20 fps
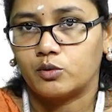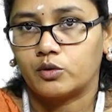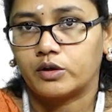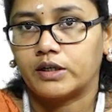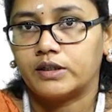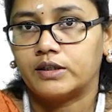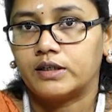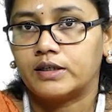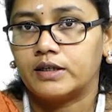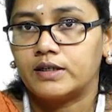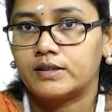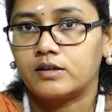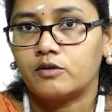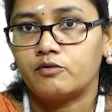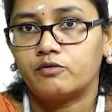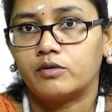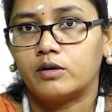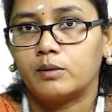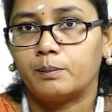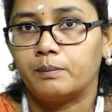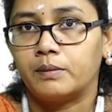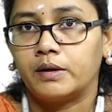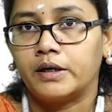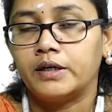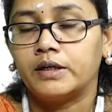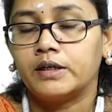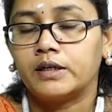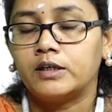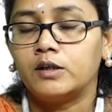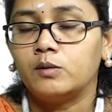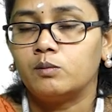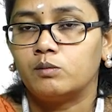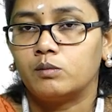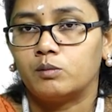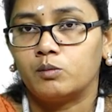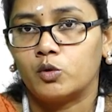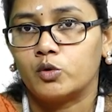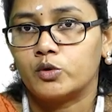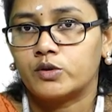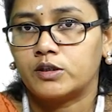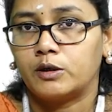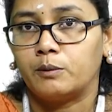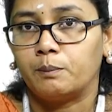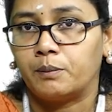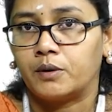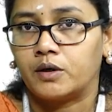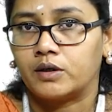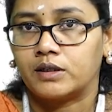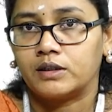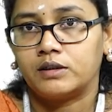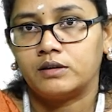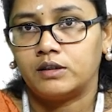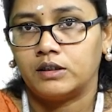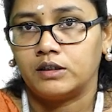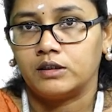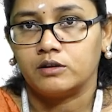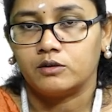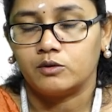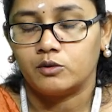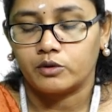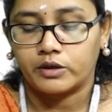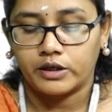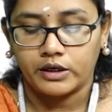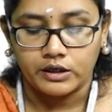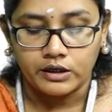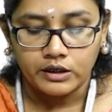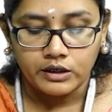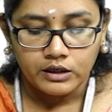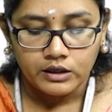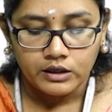Okay. That is a main and most important thing. Okay.